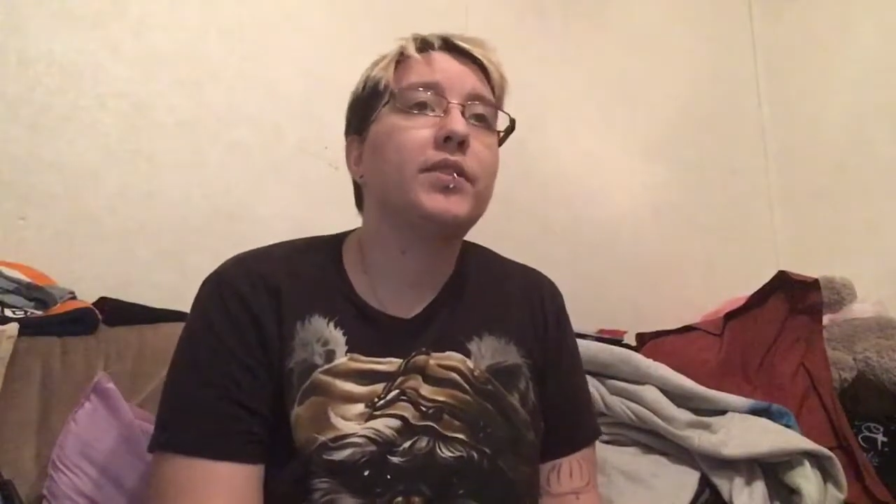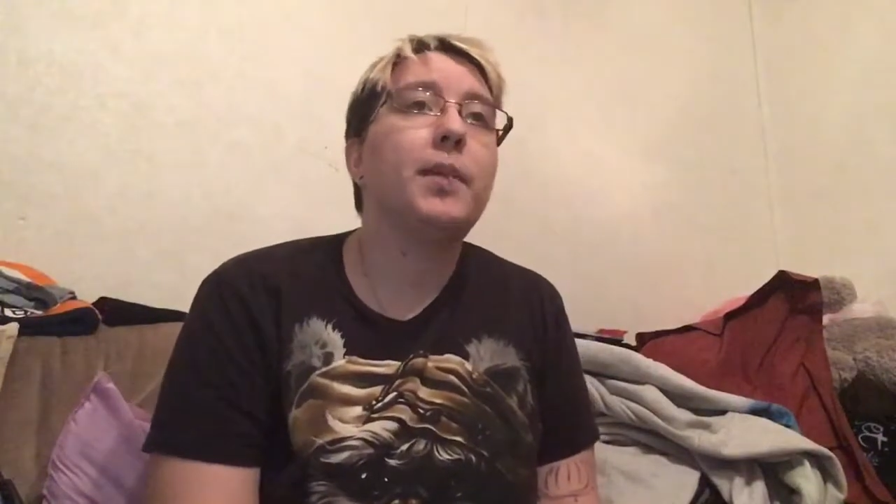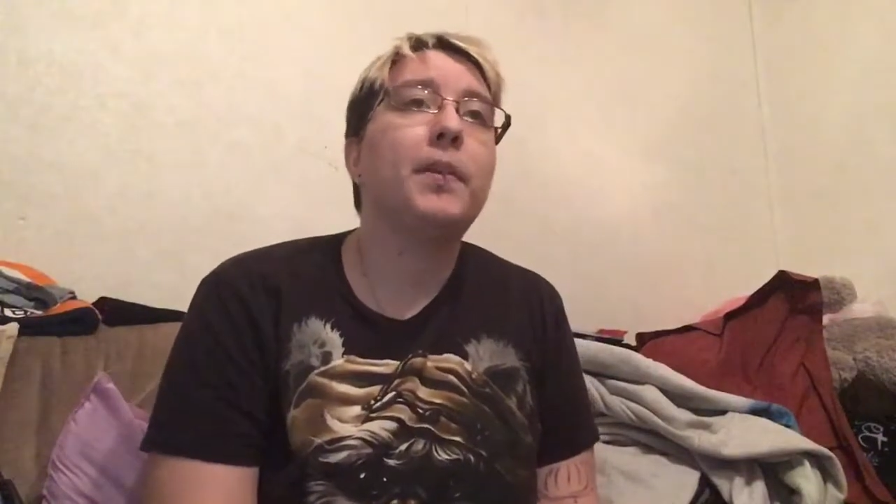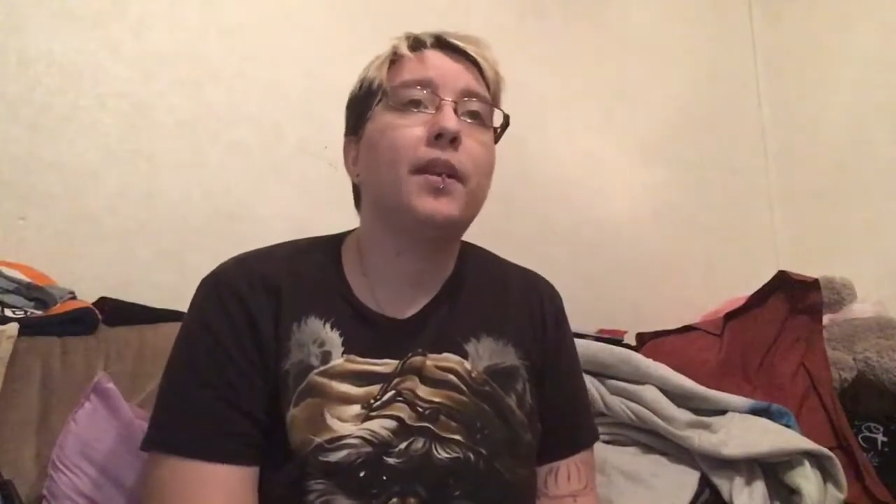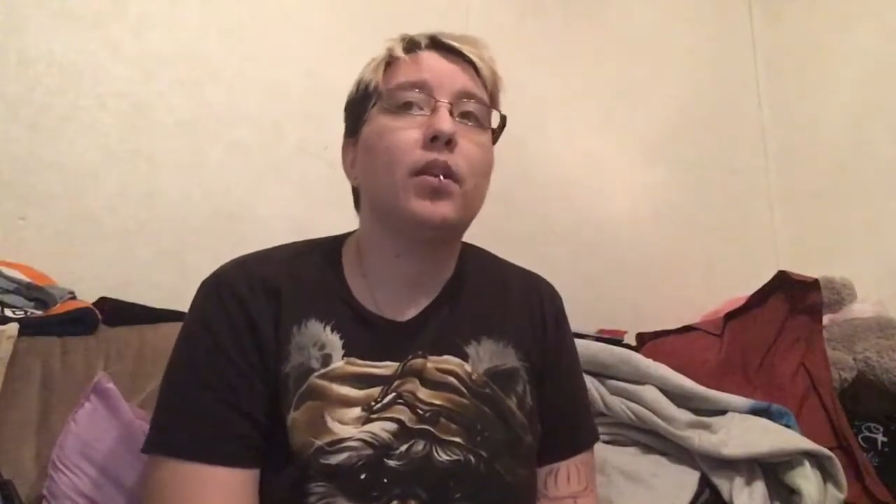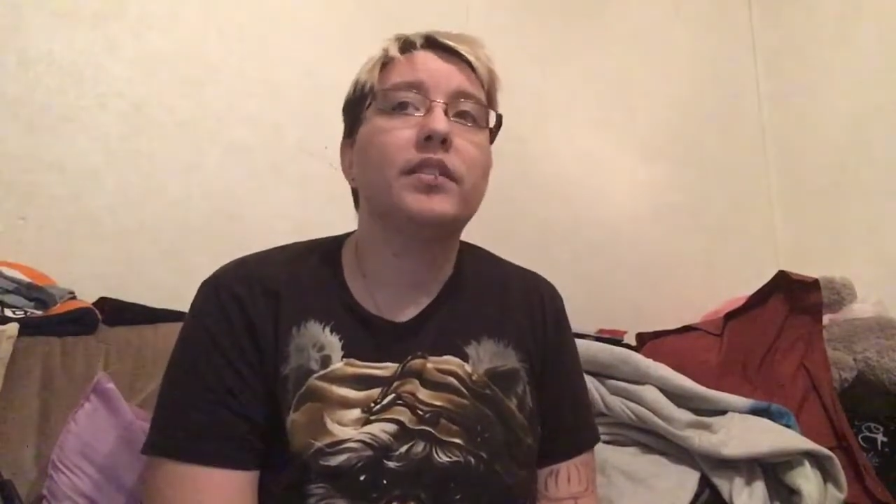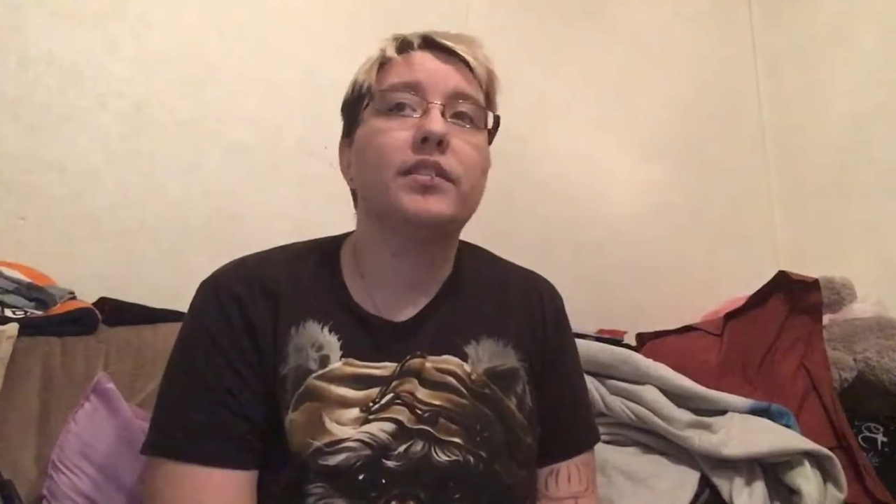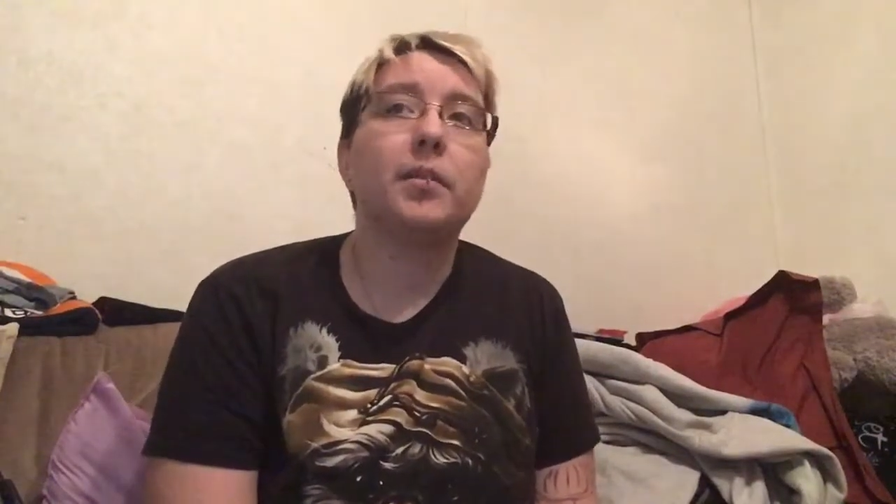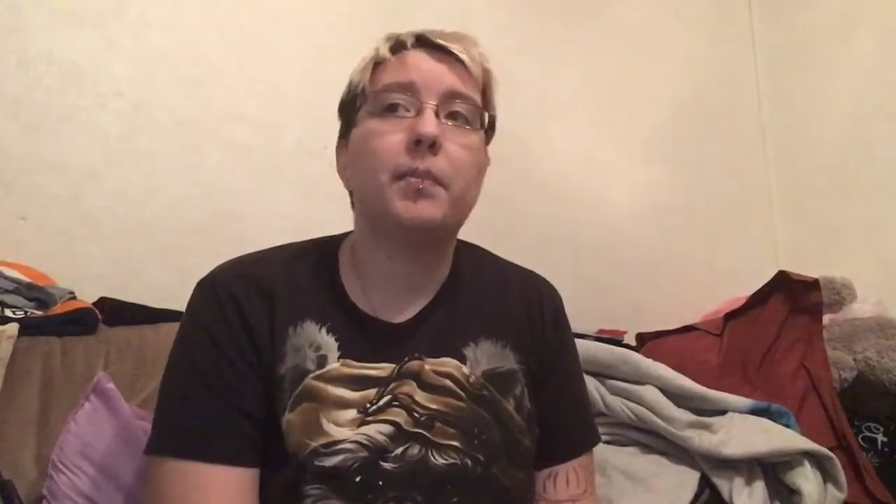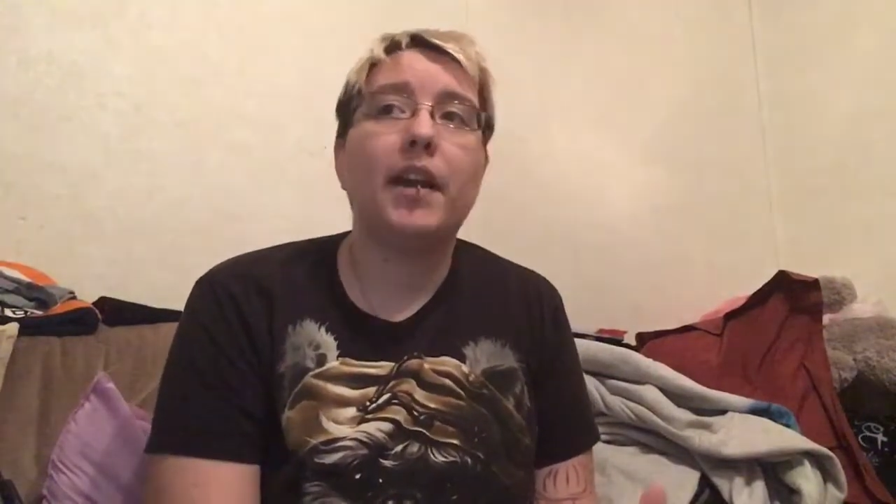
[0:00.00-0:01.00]
stepping on
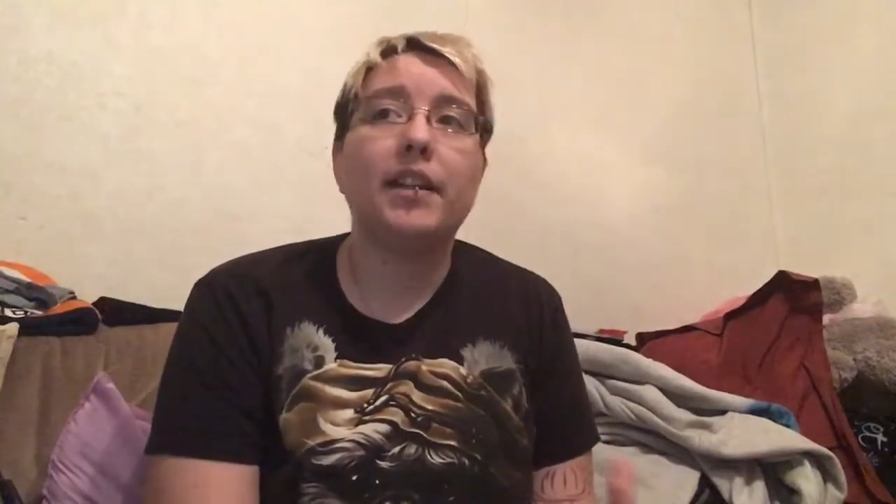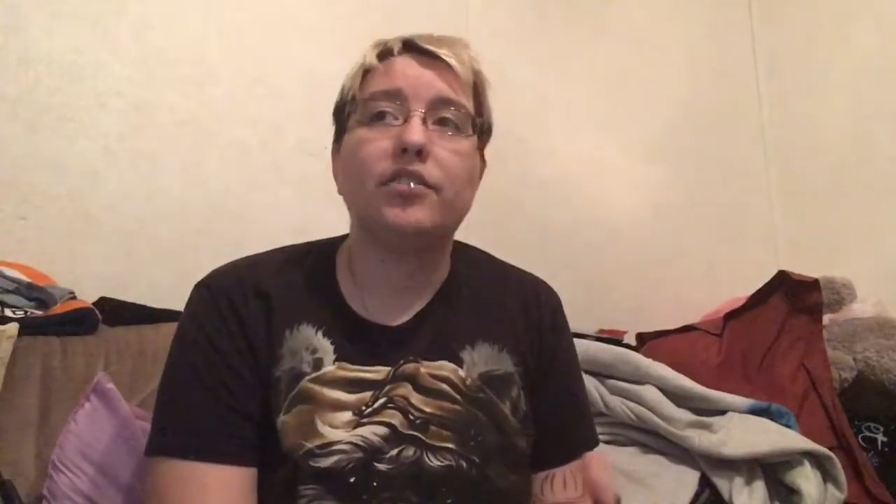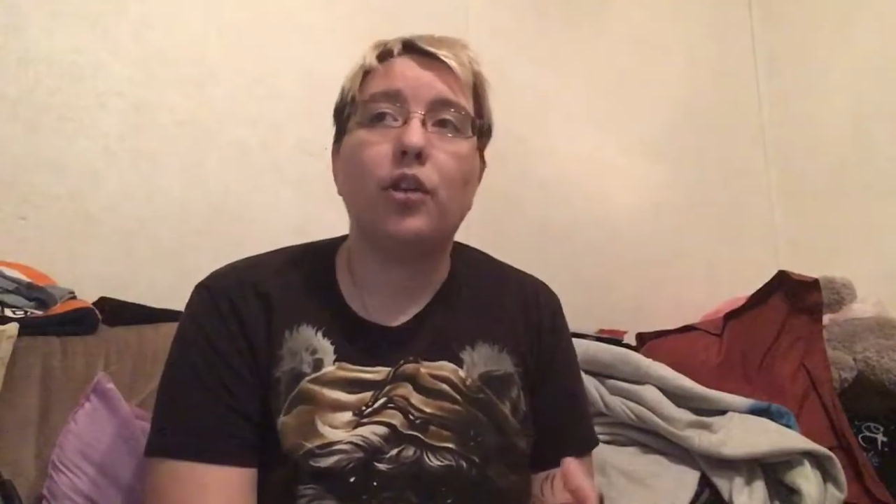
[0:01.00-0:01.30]
somebody's